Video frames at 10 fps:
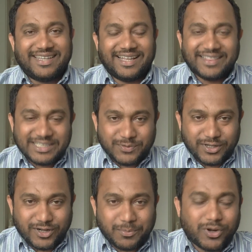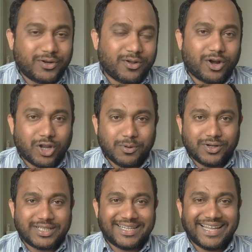In this video, I'm going to talk
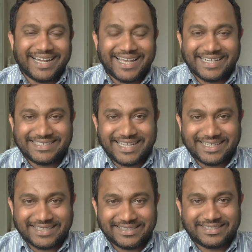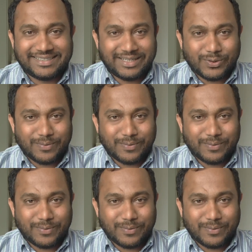about NRI status,